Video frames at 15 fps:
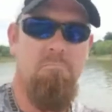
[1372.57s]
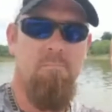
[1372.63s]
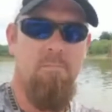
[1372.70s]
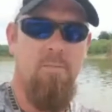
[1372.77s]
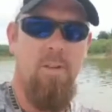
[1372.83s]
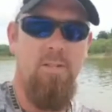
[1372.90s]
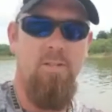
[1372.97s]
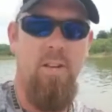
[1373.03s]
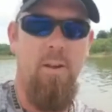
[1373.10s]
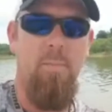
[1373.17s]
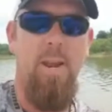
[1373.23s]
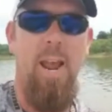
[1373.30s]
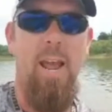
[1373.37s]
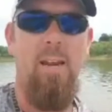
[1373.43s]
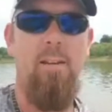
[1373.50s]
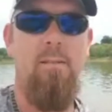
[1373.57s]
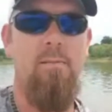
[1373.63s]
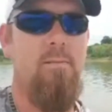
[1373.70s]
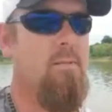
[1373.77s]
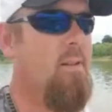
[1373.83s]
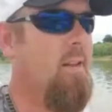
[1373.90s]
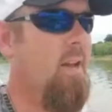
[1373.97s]
lunchtime catting.
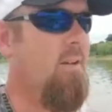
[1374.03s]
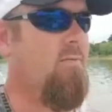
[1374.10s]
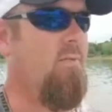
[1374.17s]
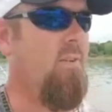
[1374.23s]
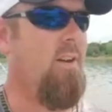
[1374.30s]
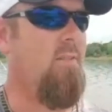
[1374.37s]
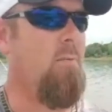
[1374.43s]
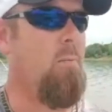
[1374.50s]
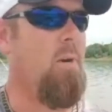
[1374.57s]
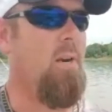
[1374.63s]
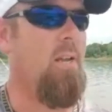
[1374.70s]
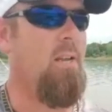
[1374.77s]
Have fun, everybody.